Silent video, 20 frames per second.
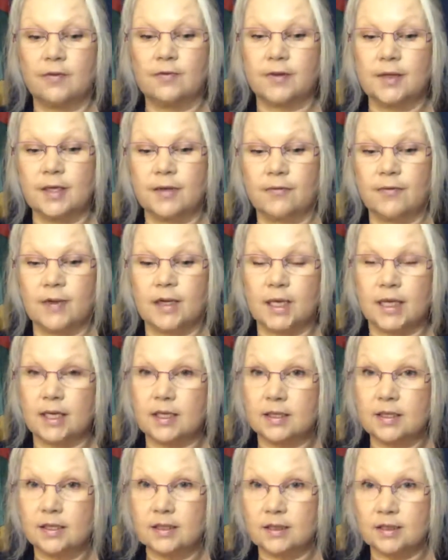And if it
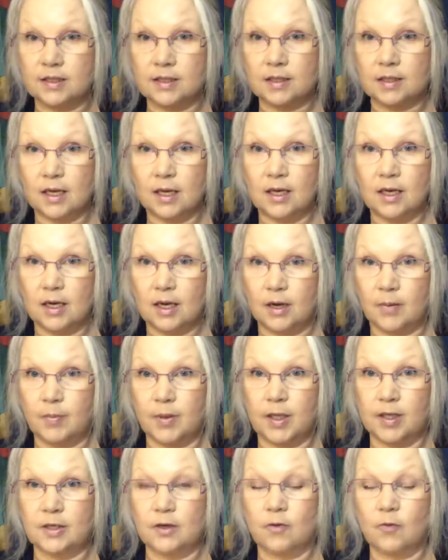is
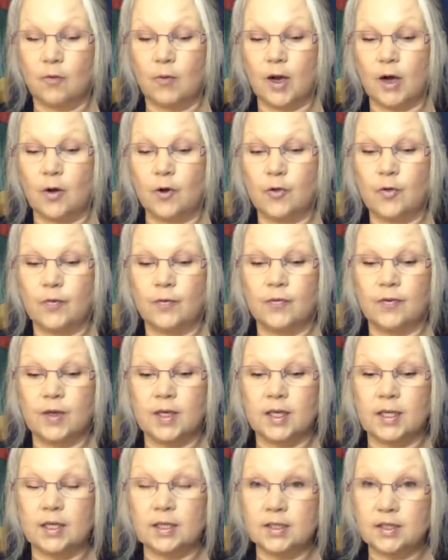abundant wealth, if it
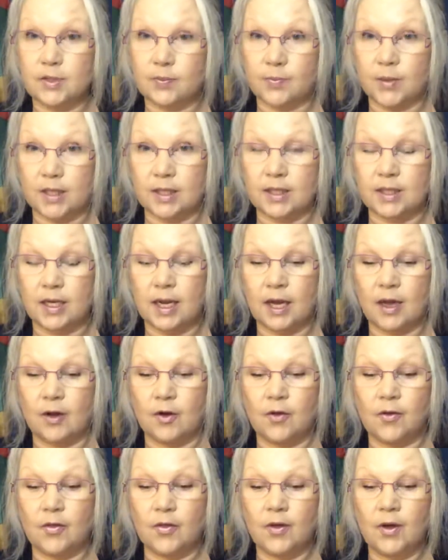is abundant
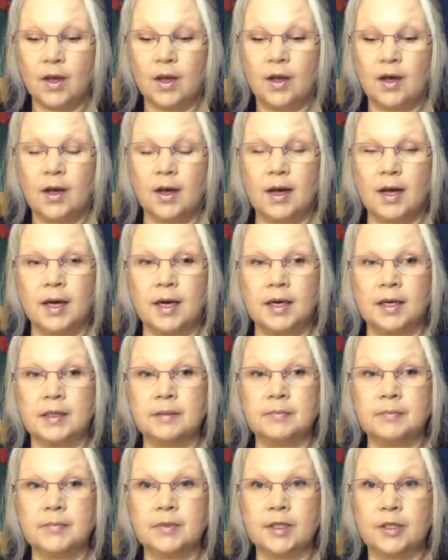health,
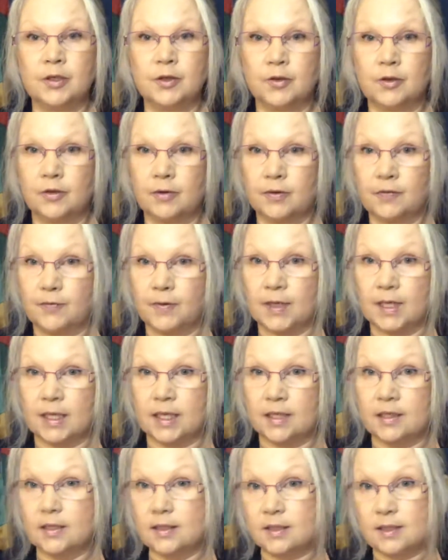um, you know, if it
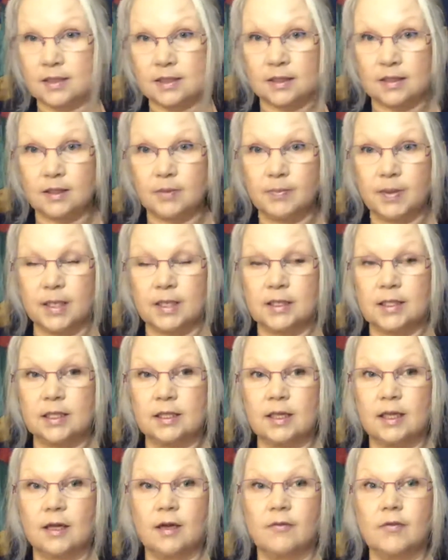is an abundant
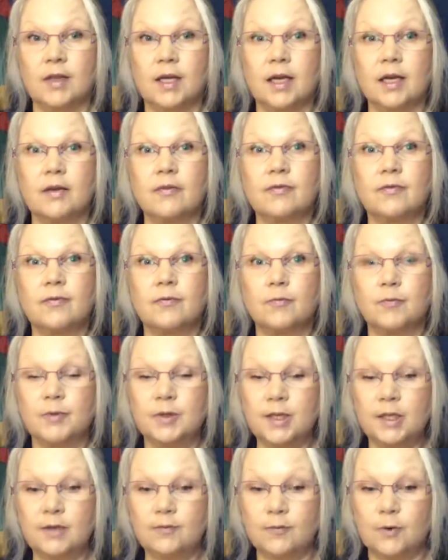love life,
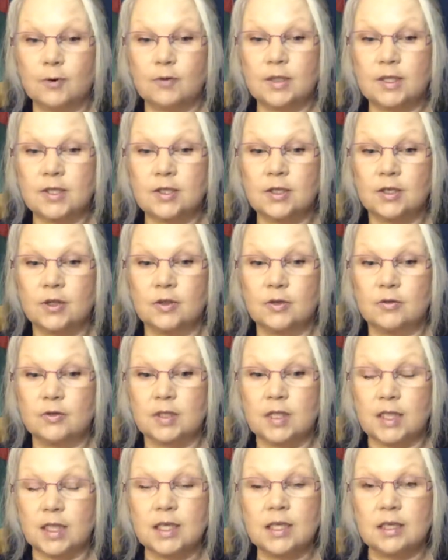really focus on those
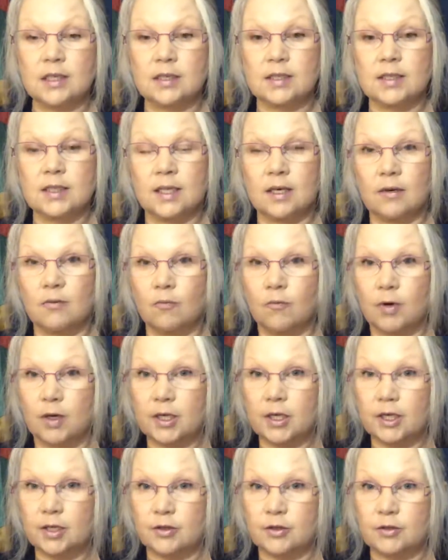things and what
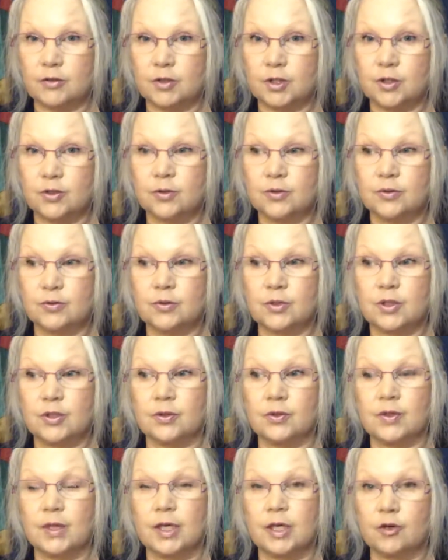can you do
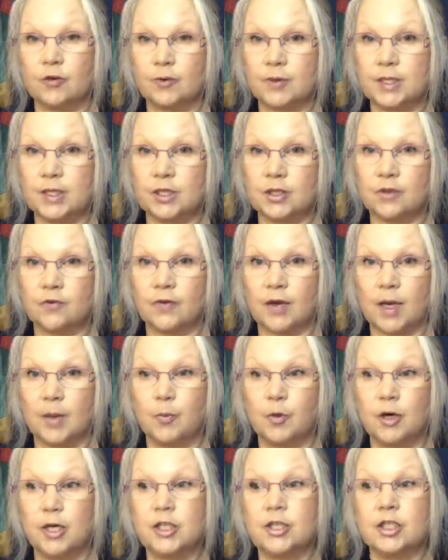to increase your
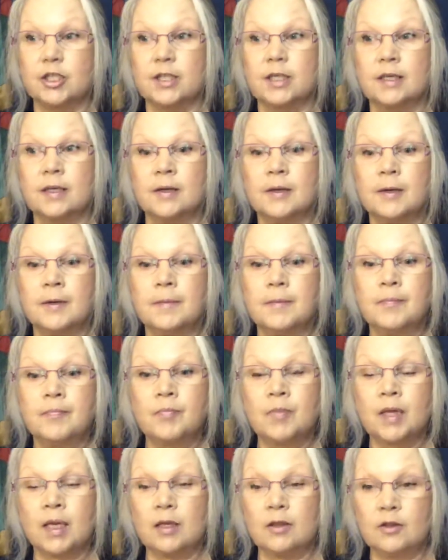vibration,
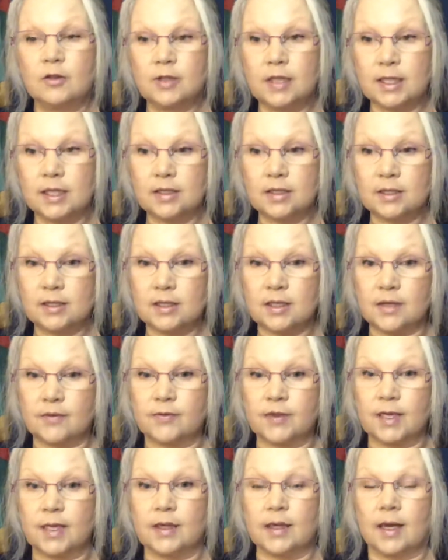and look into stuff
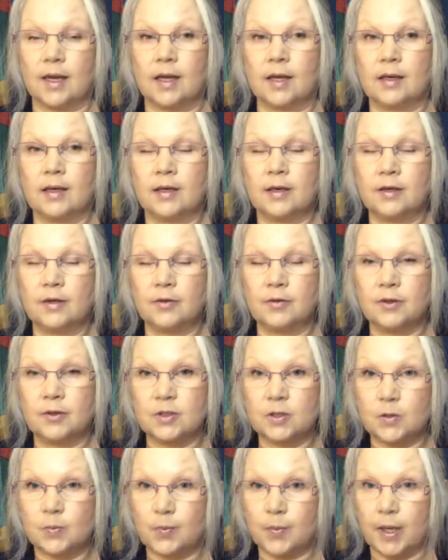like that. You know,
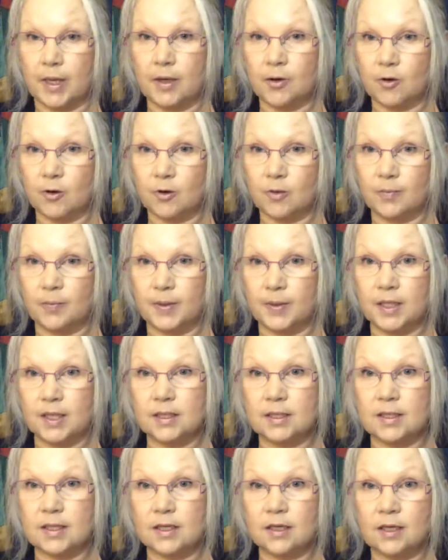there's binaural
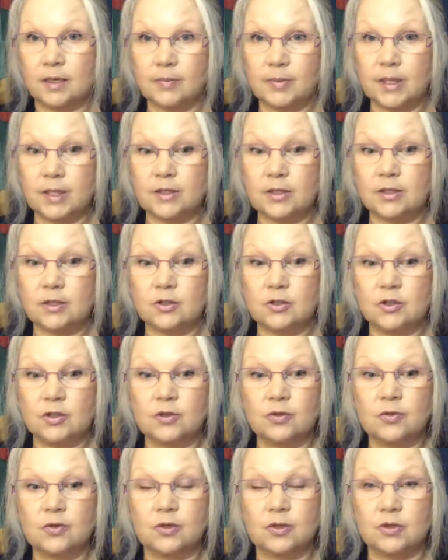beats that can be listened
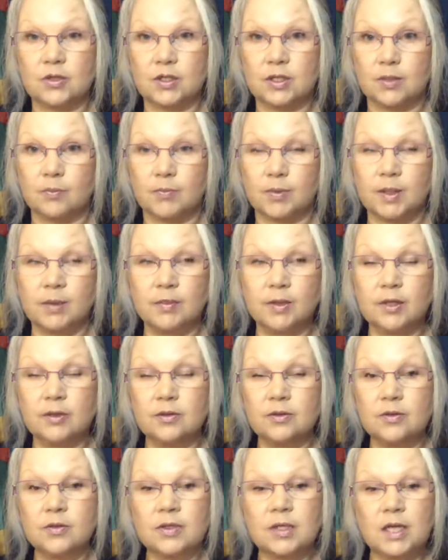to, there's
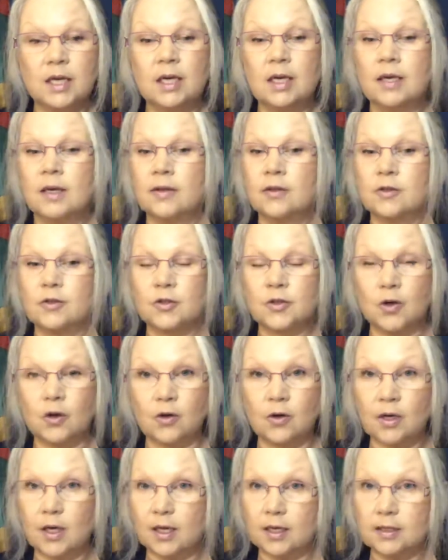subliminals, there's all
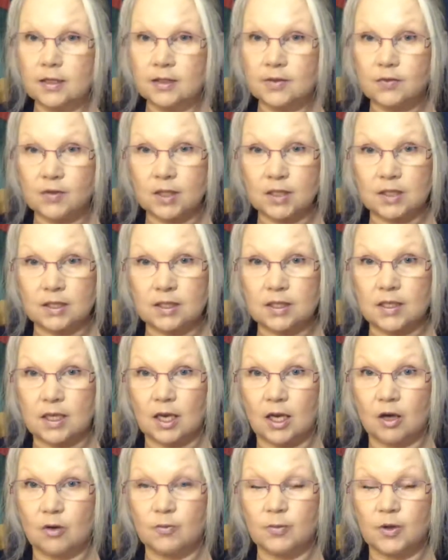kinds of things to
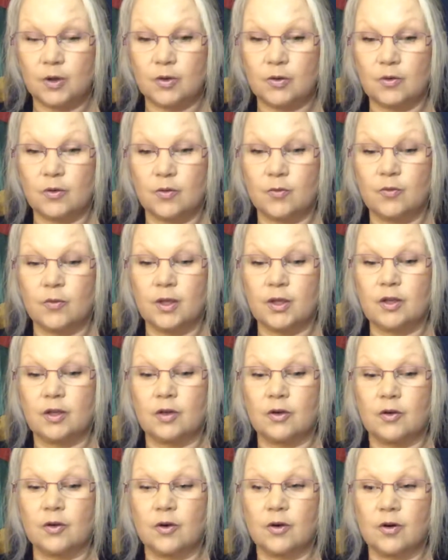help you with
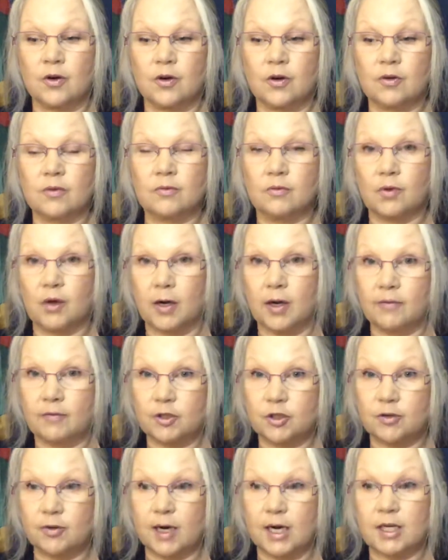your law of
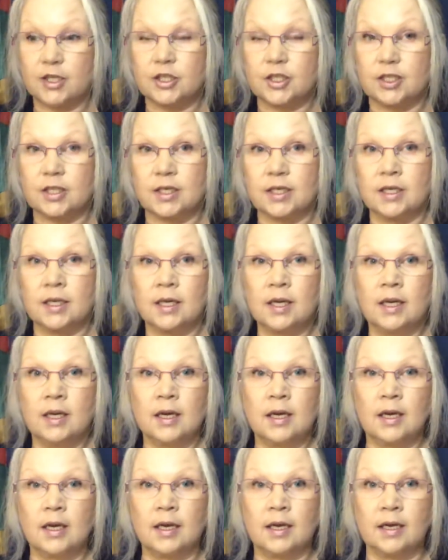attraction
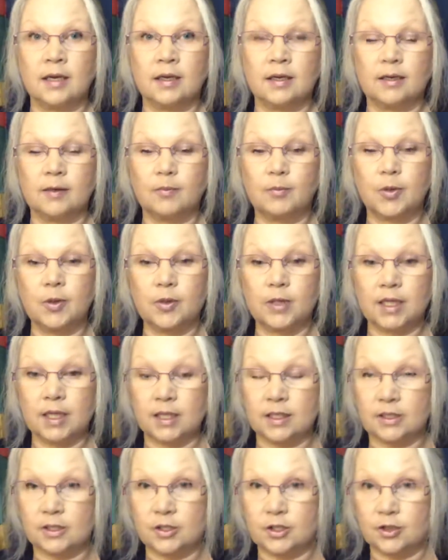and pulling
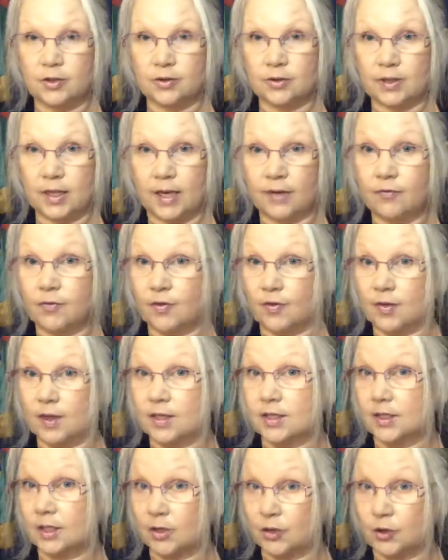into your life the
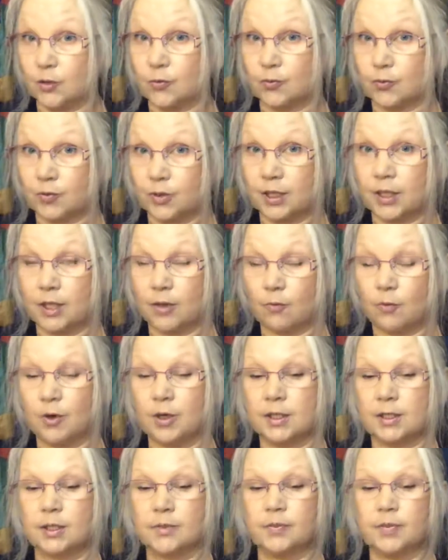things that you really
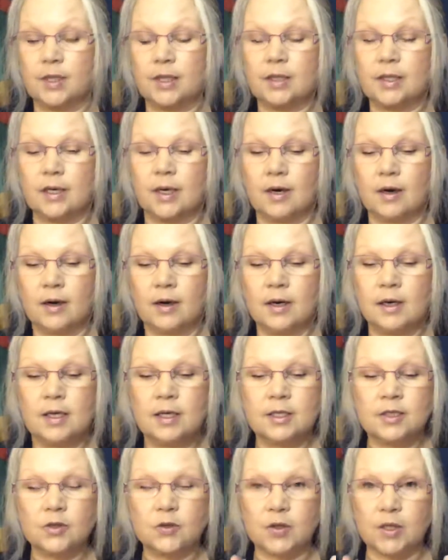want to be there.
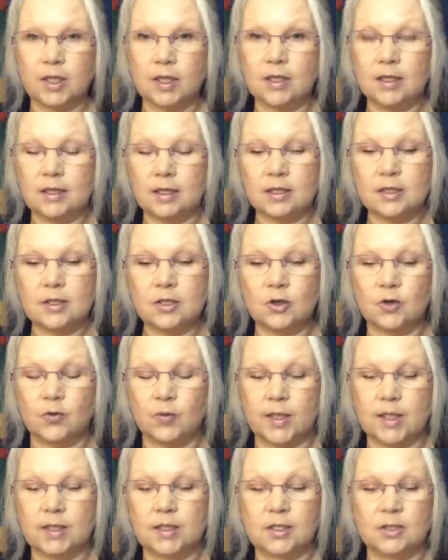So I think that's a
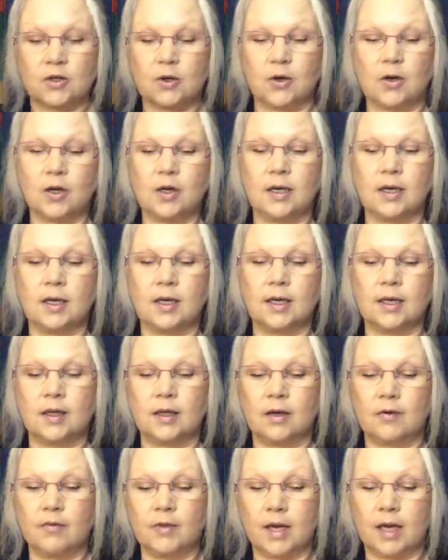great start, and I
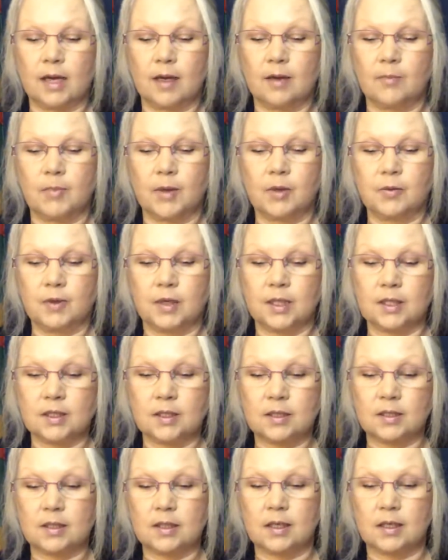love that about
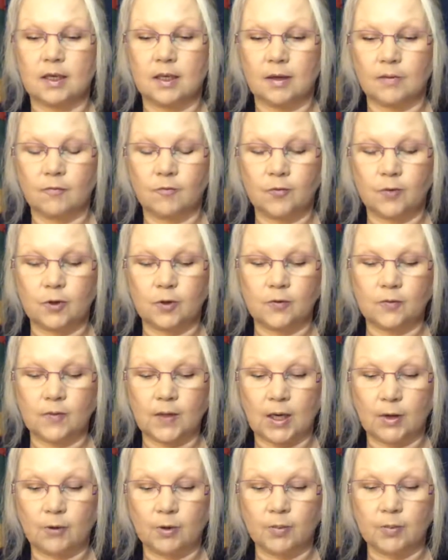this um, full
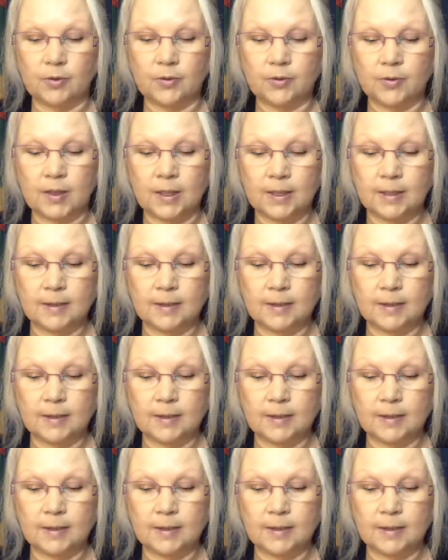flower moon.